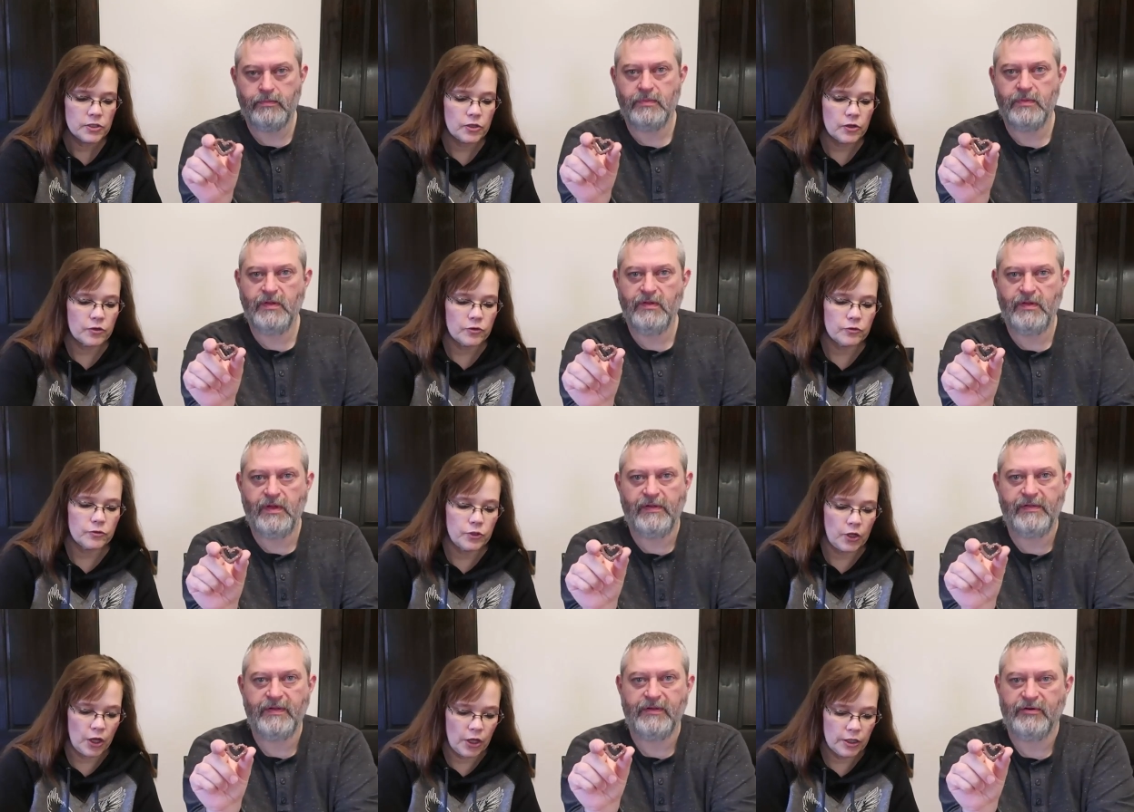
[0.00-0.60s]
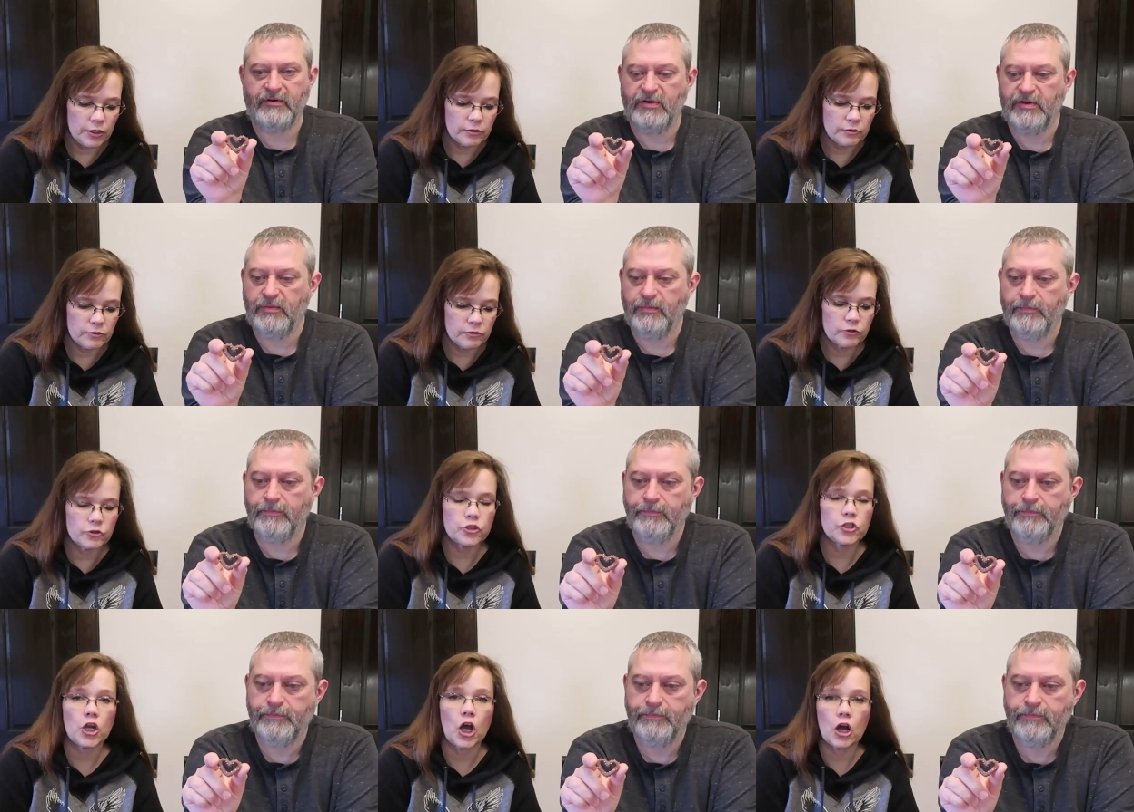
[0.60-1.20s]
Speaker 1: So
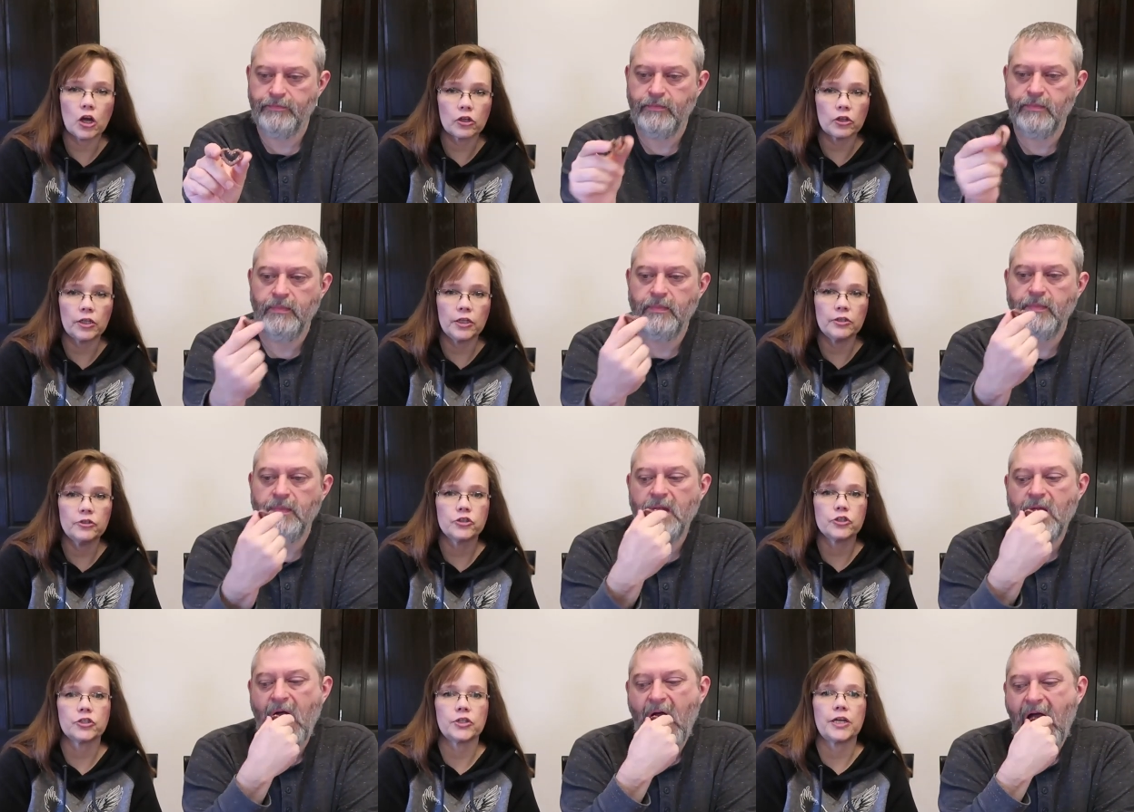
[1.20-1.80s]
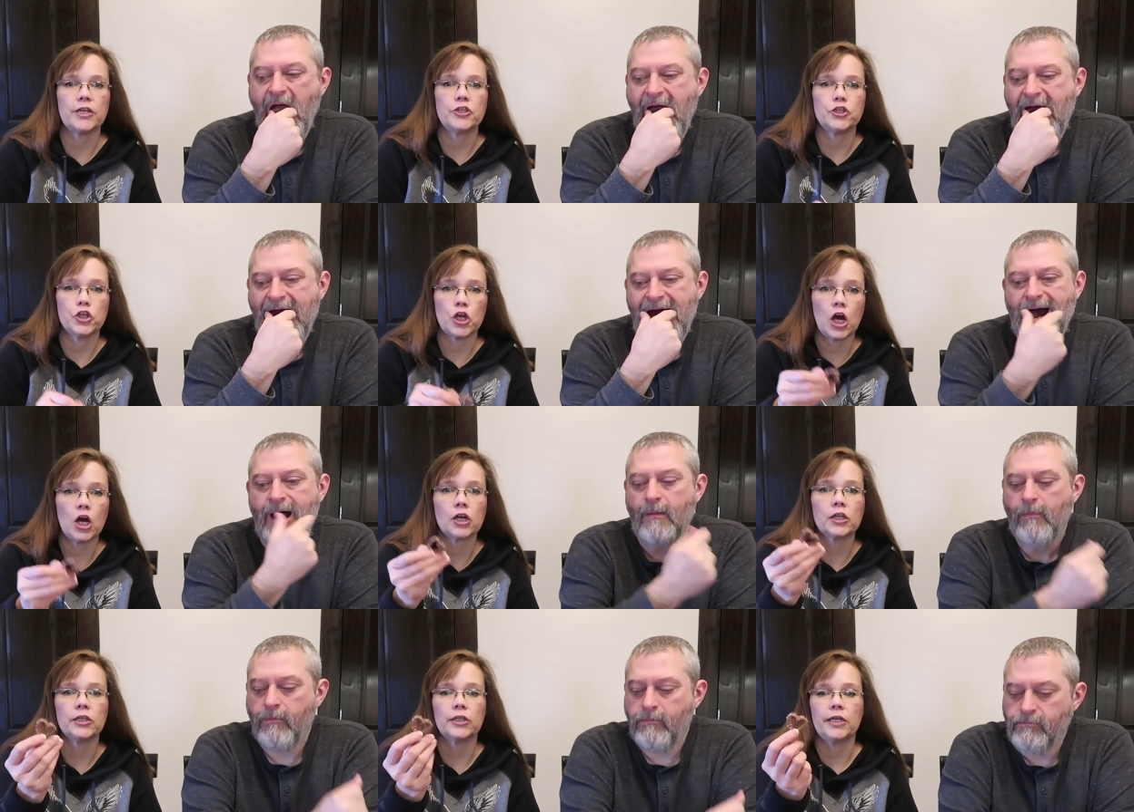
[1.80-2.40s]
not chocolate, just a
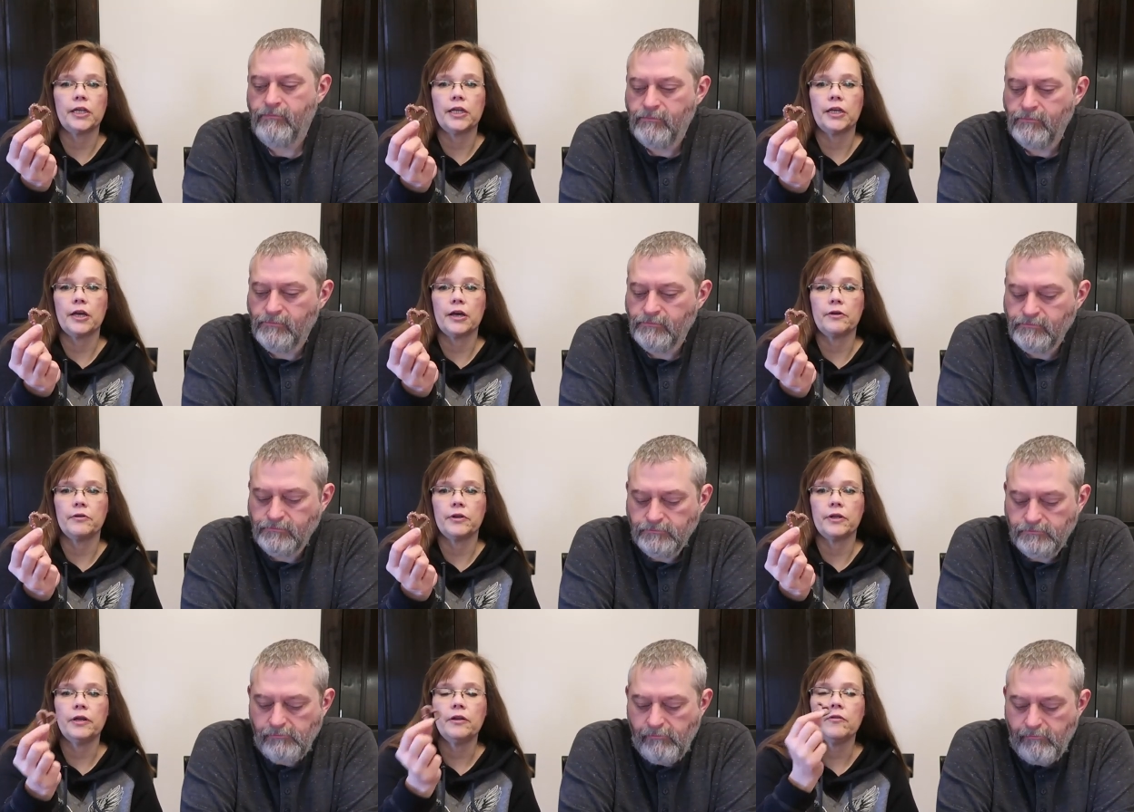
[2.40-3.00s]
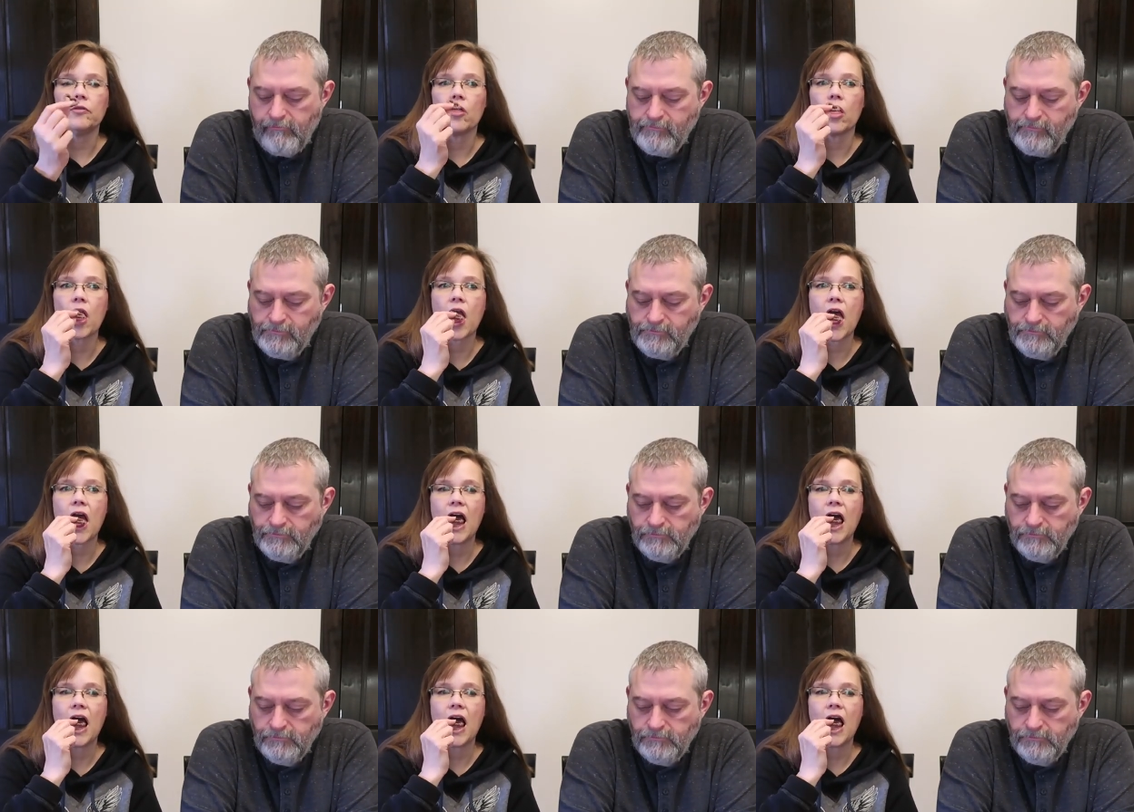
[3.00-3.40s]
chocolatey coating.